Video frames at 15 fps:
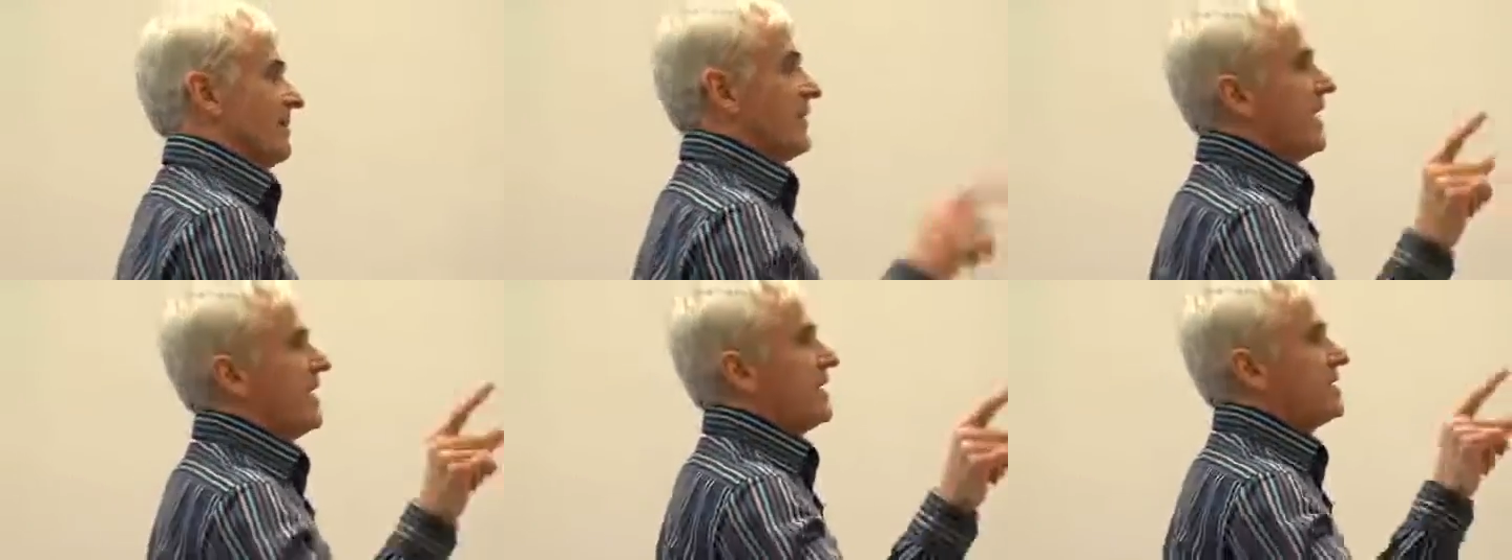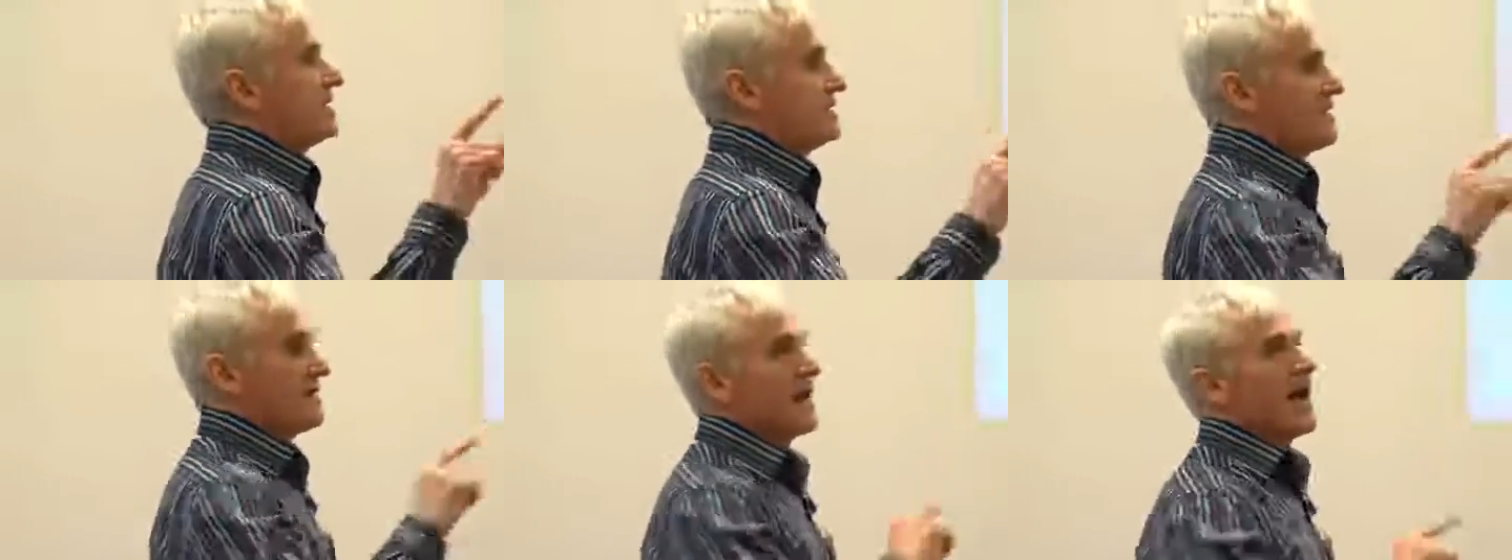That
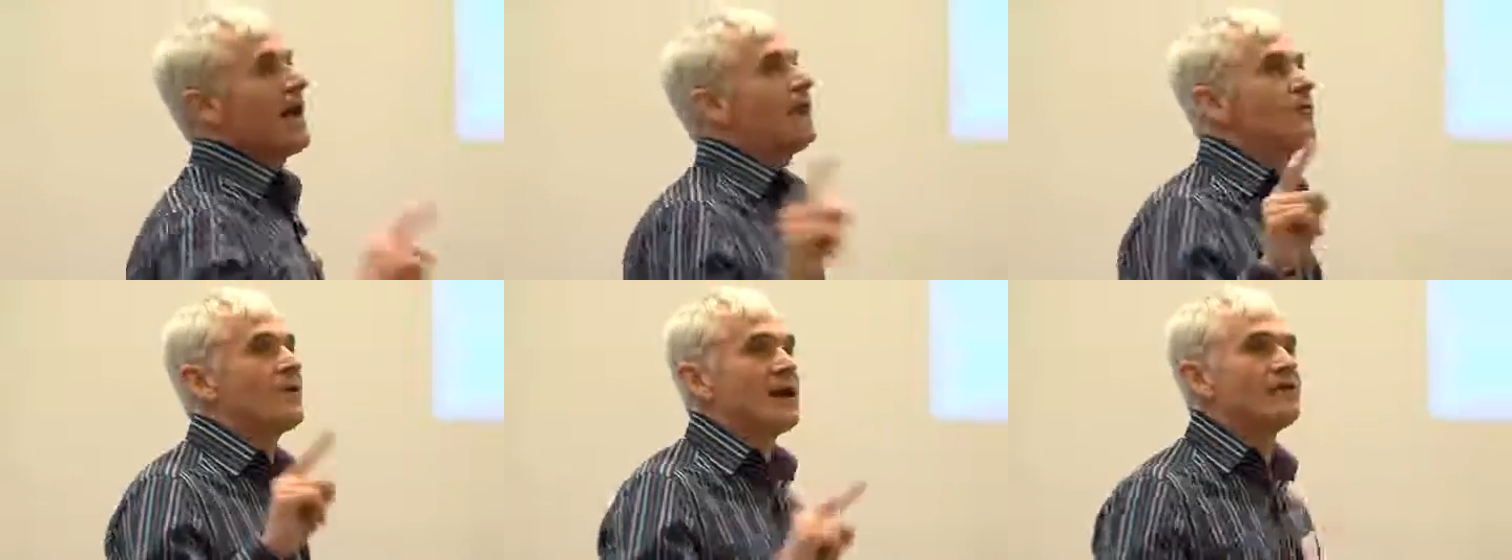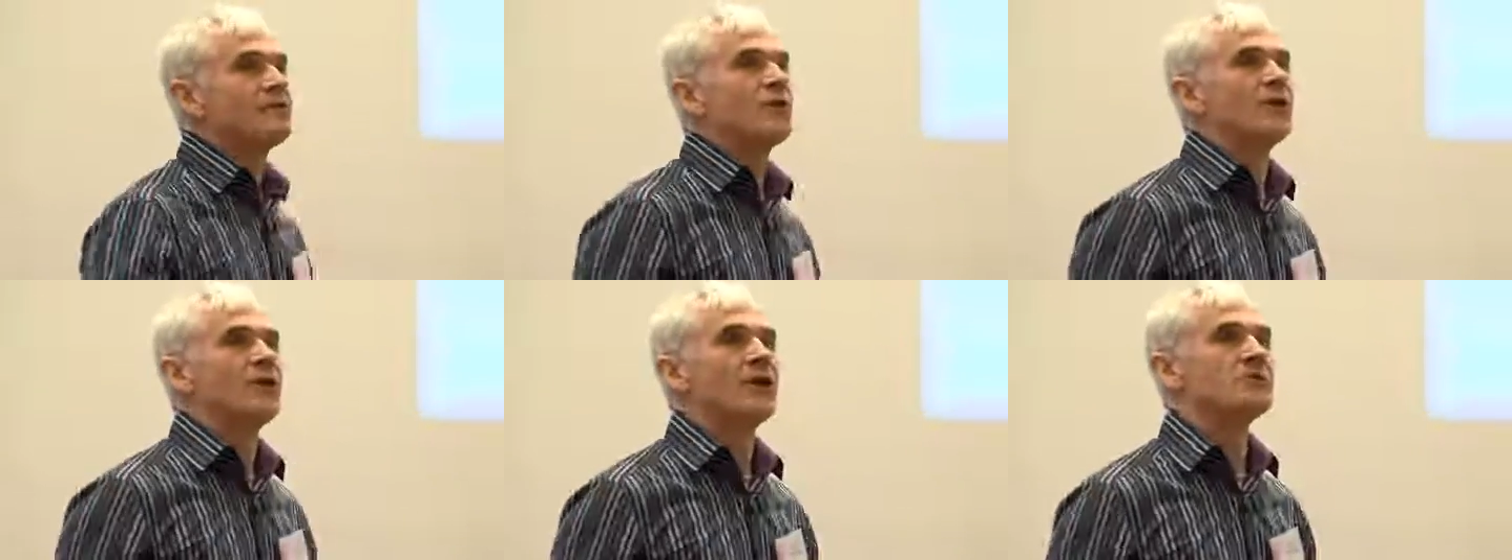is the cow that
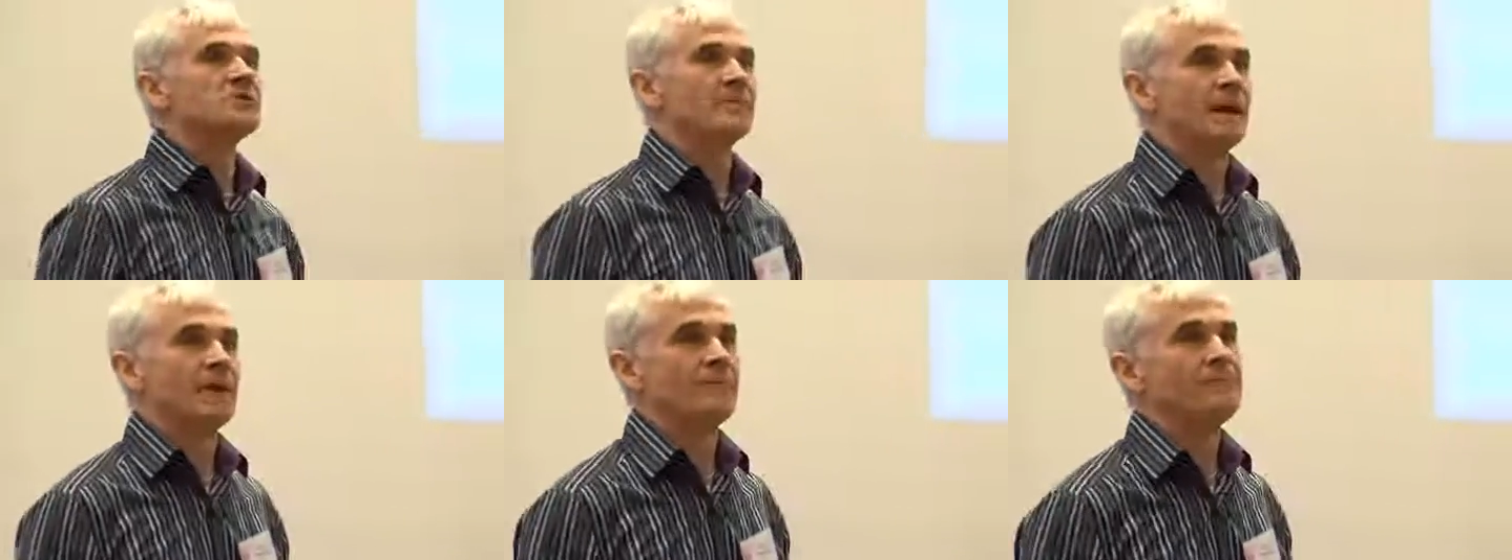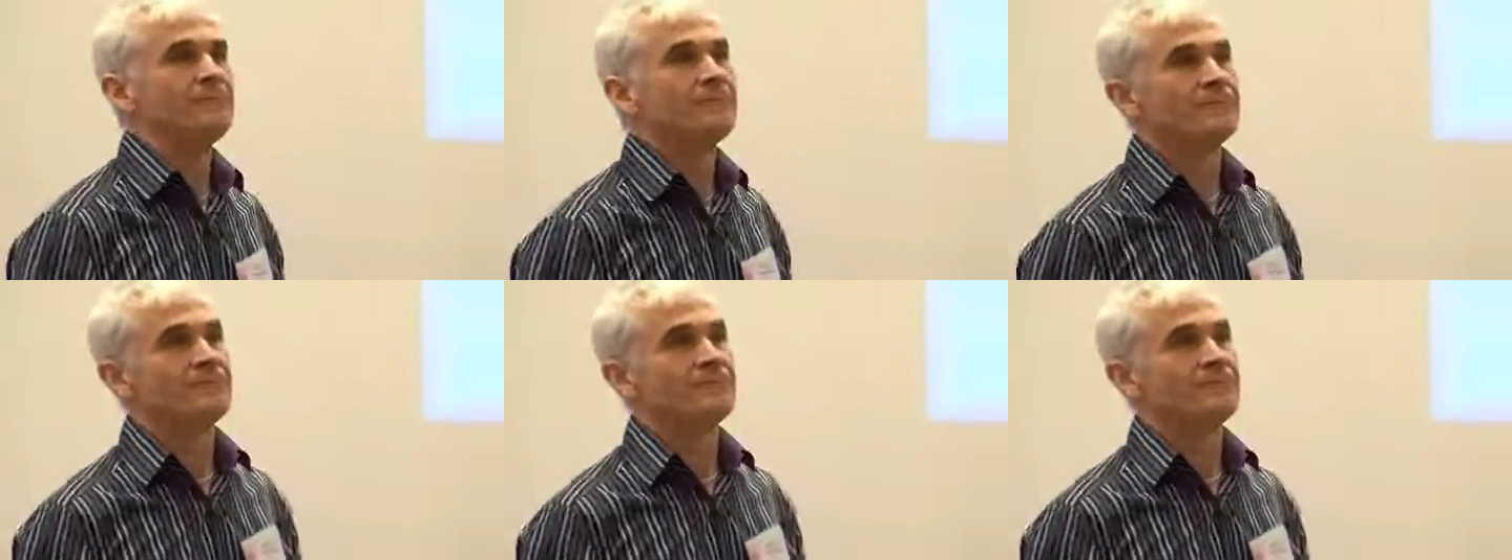everyone knows about.